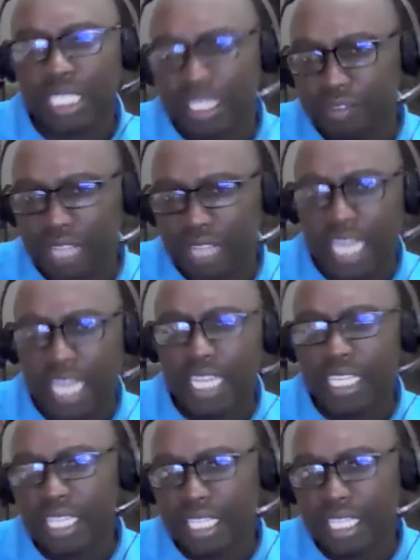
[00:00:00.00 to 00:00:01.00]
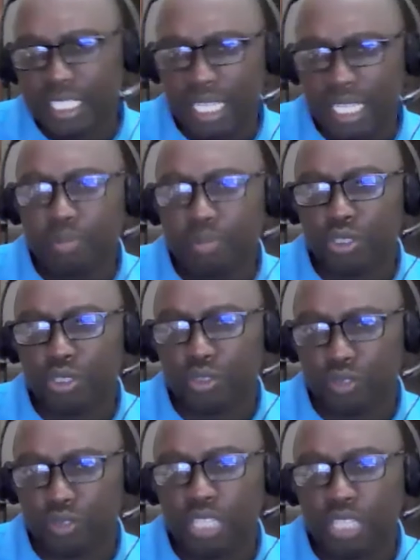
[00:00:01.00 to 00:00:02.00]
And if there are any examples
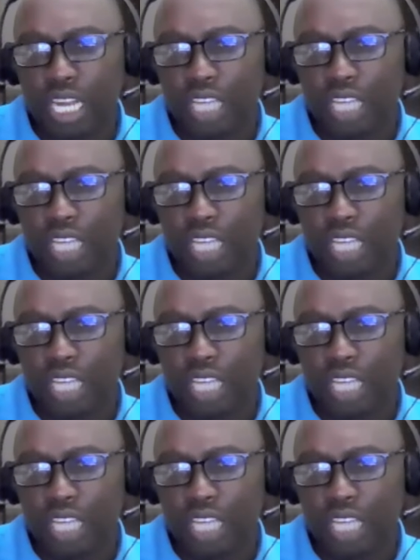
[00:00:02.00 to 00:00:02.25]
of those that are